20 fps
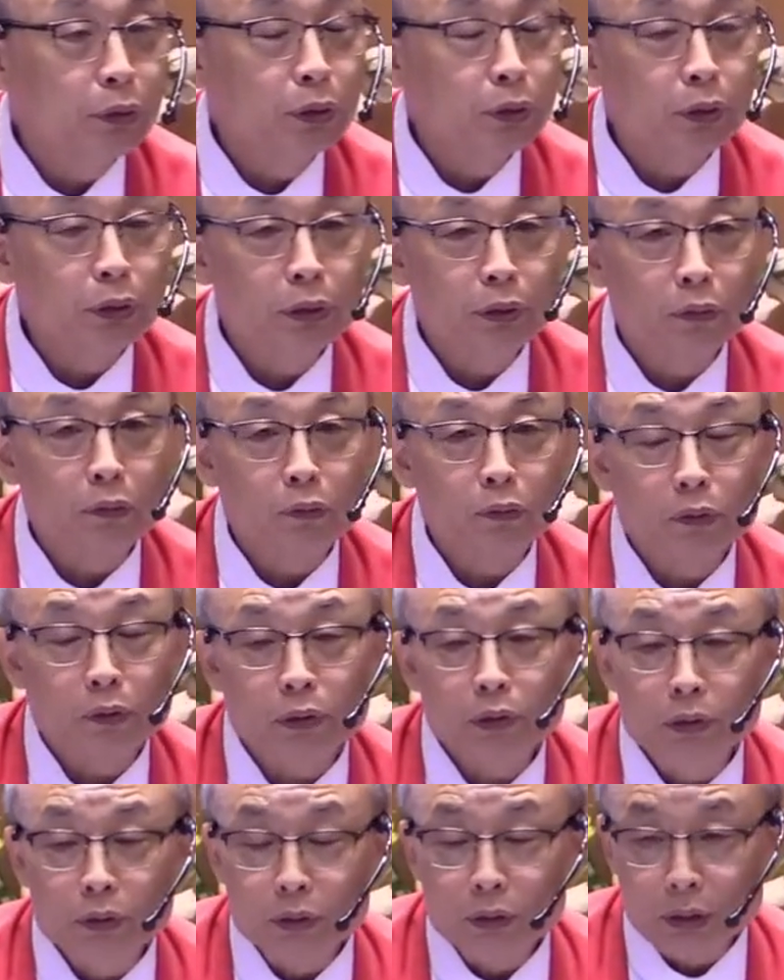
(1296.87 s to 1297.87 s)
you know,
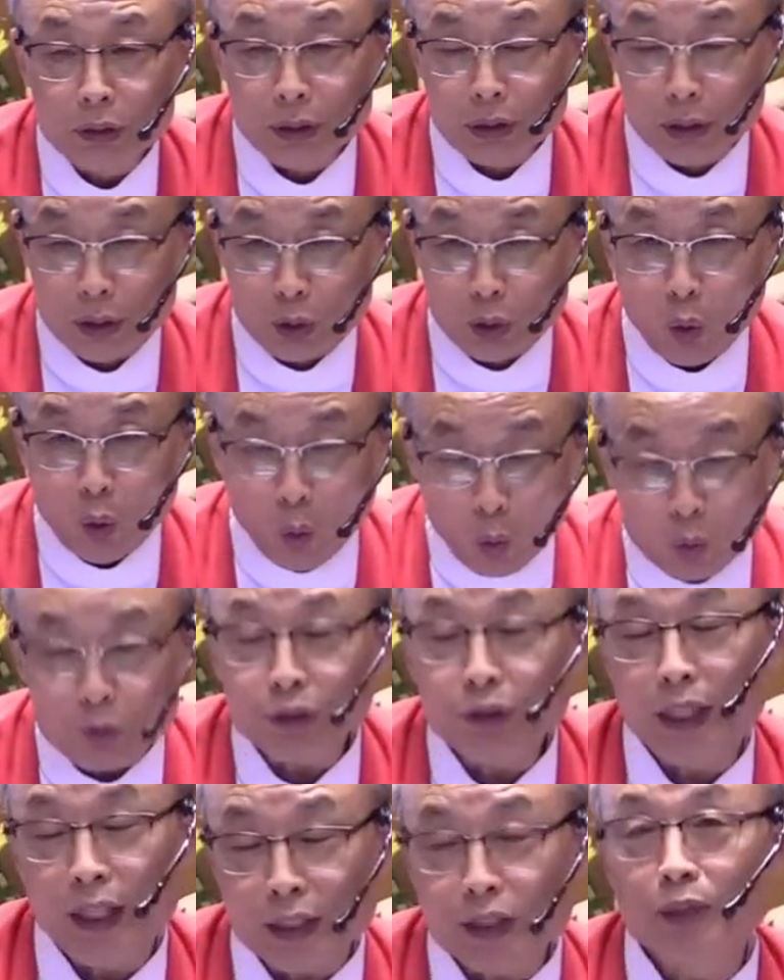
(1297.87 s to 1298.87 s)
in the
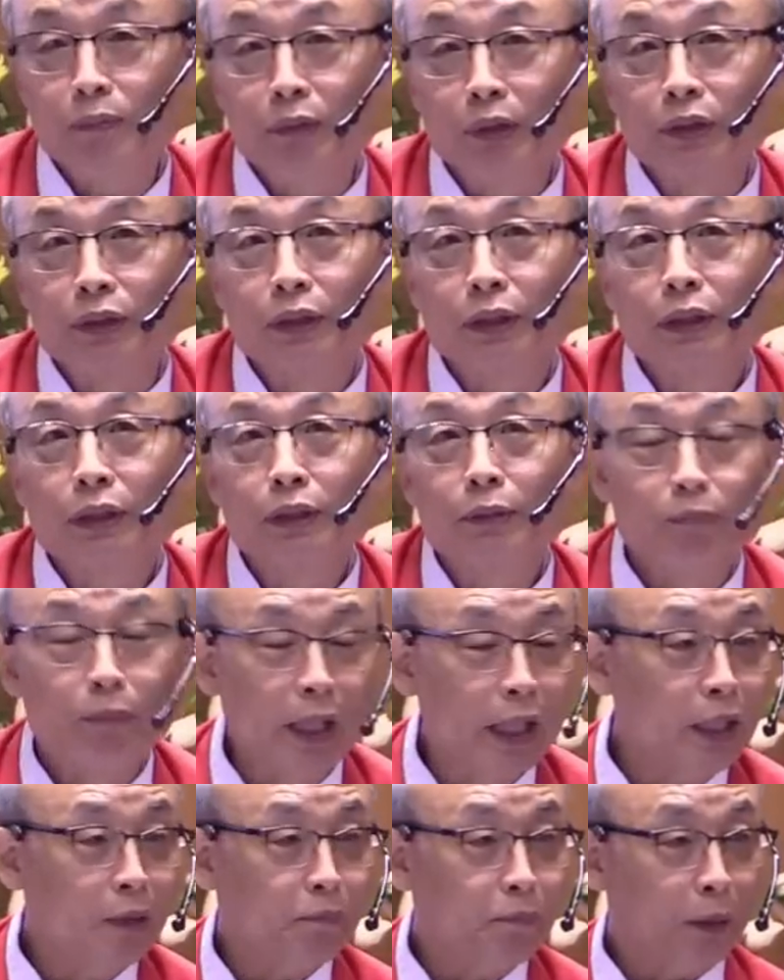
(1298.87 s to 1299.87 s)
Old Testament,
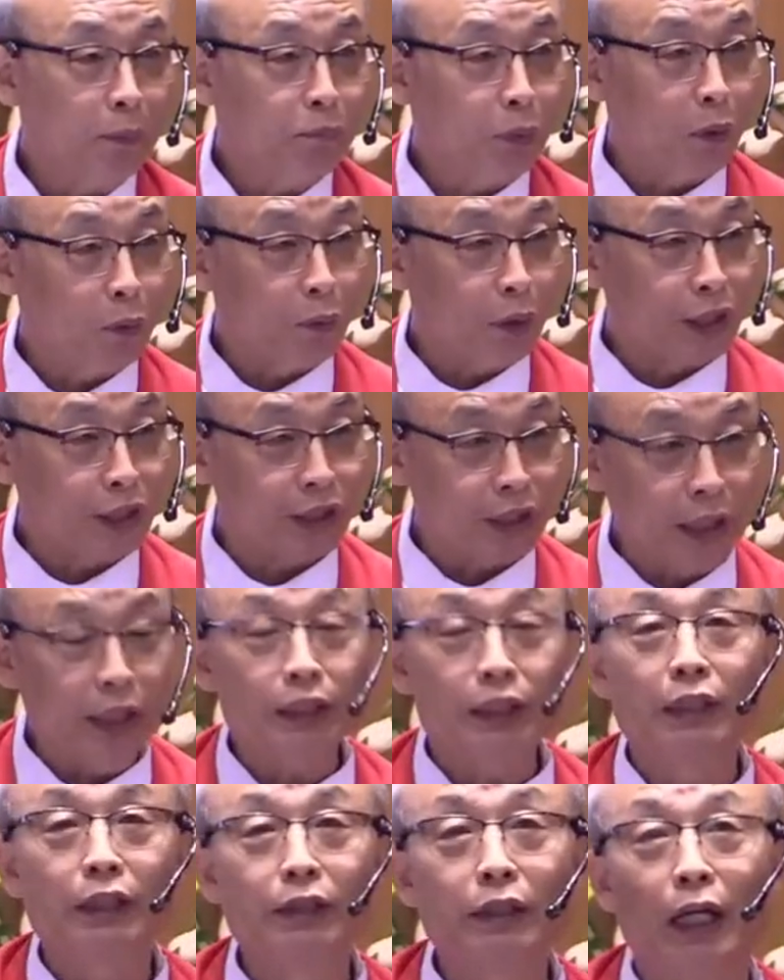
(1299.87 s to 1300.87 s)
many people are
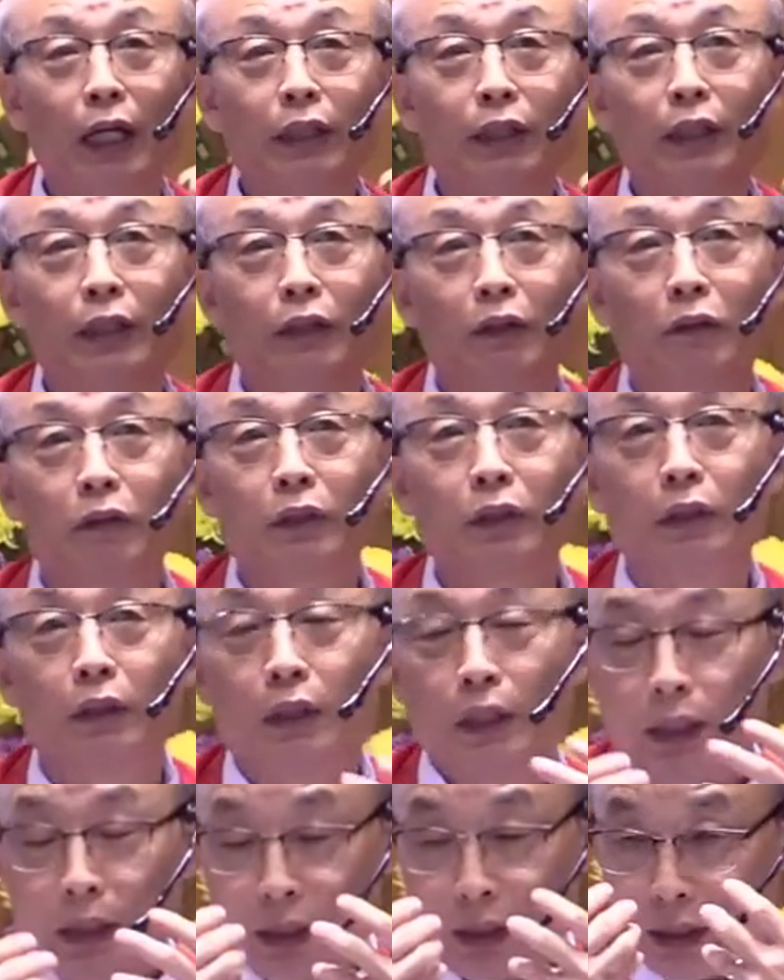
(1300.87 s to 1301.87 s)
thinking that, you know,
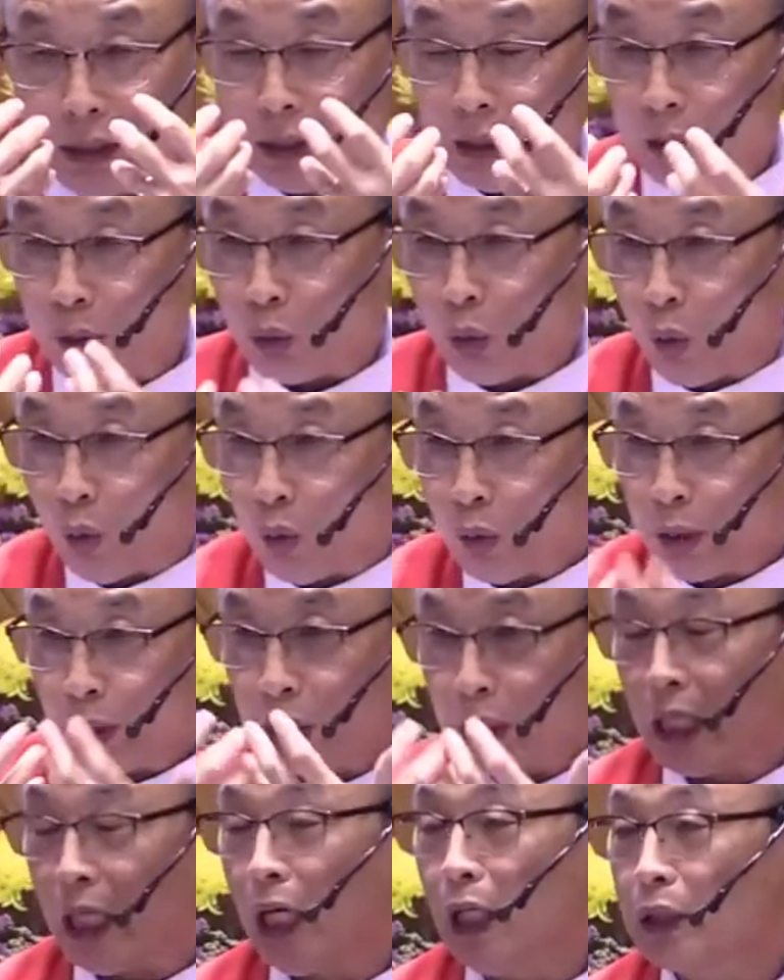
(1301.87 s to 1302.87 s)

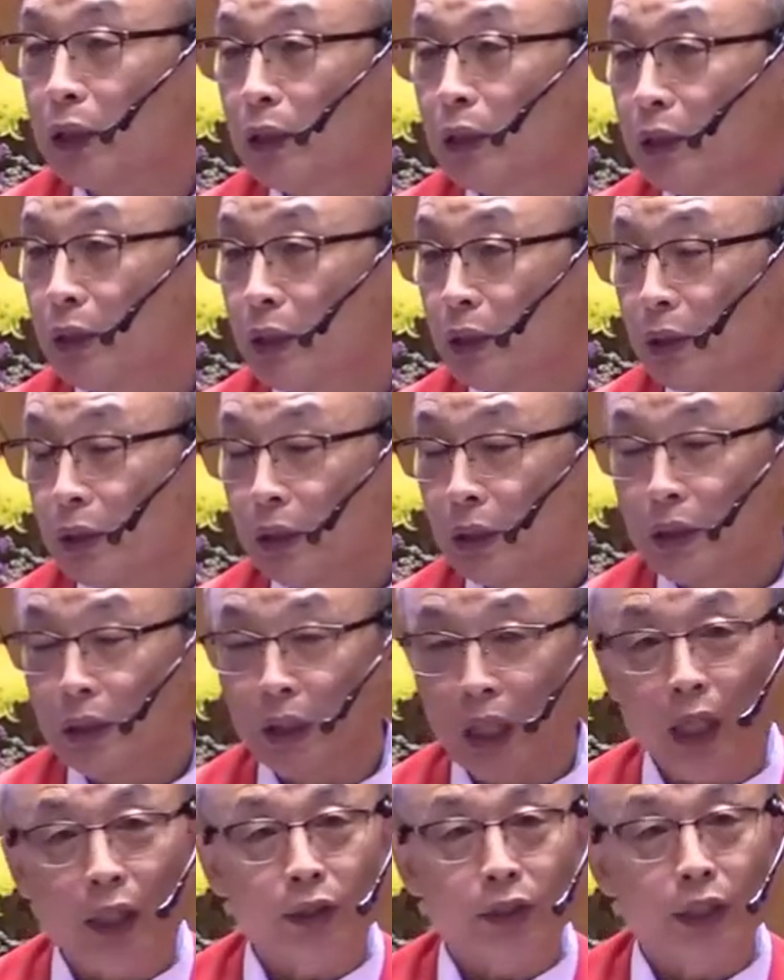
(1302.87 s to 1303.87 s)

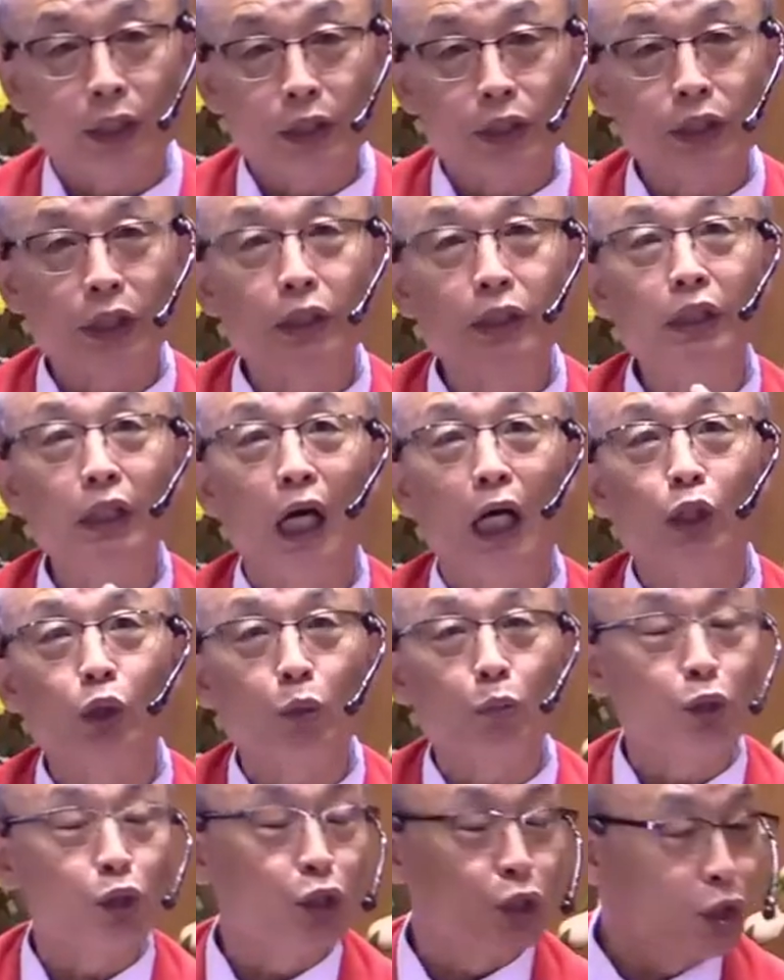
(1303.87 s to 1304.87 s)
God is a God
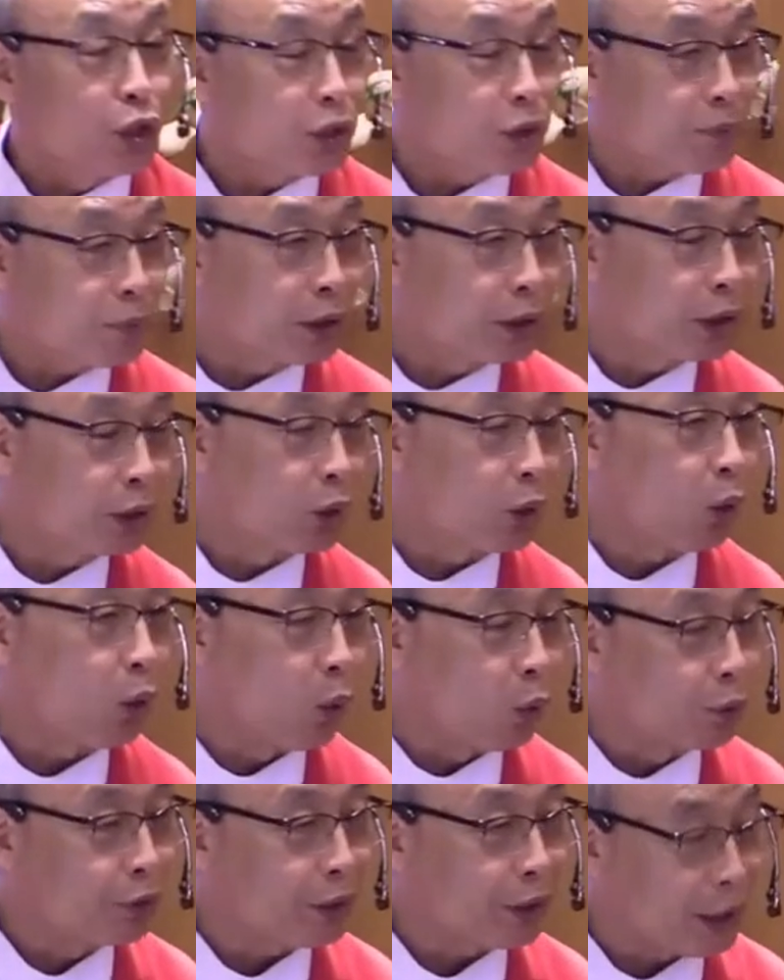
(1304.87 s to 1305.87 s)
of judgment in the
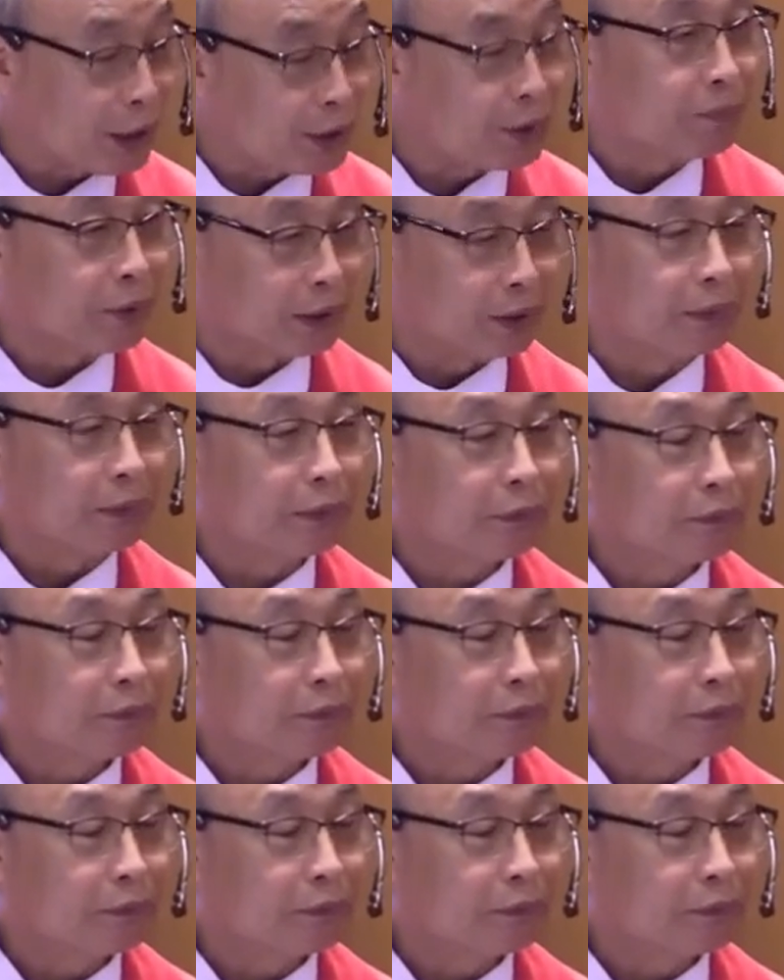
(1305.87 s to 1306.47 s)
Old Testament.